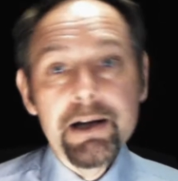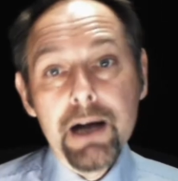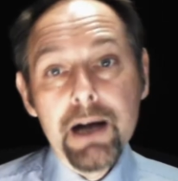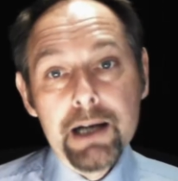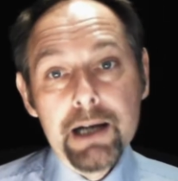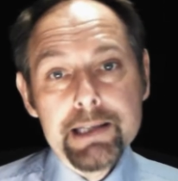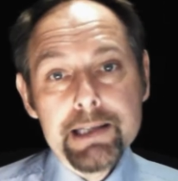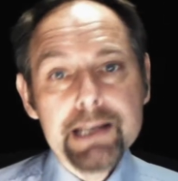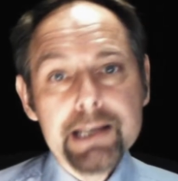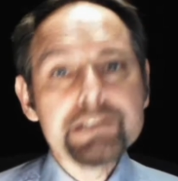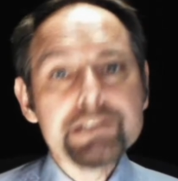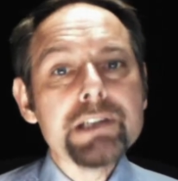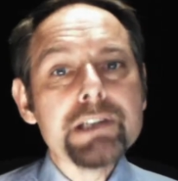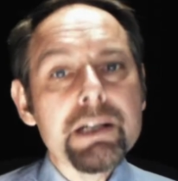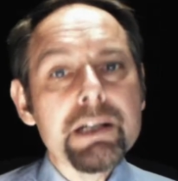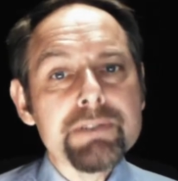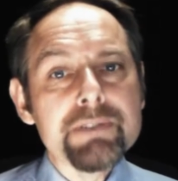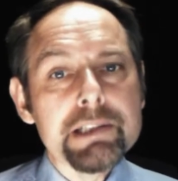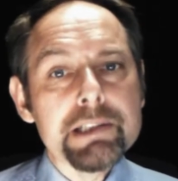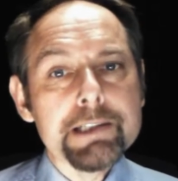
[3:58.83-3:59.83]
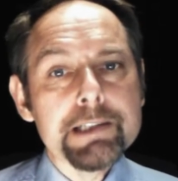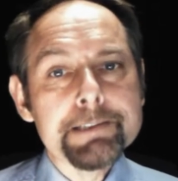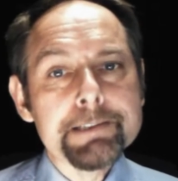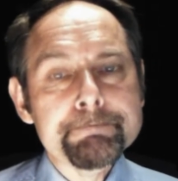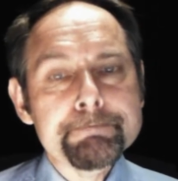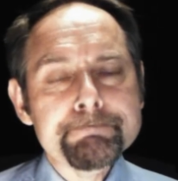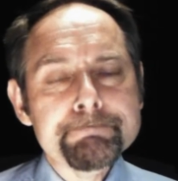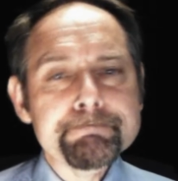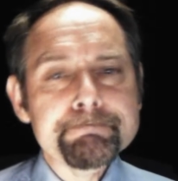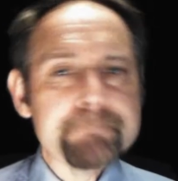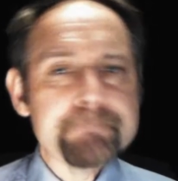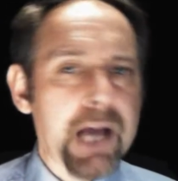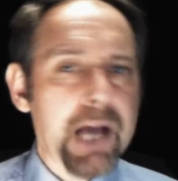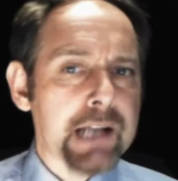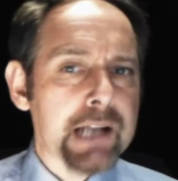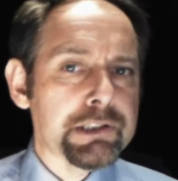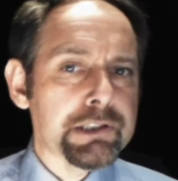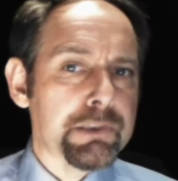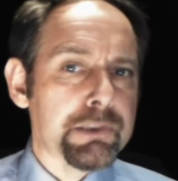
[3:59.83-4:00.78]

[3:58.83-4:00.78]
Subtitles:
i.e. services, and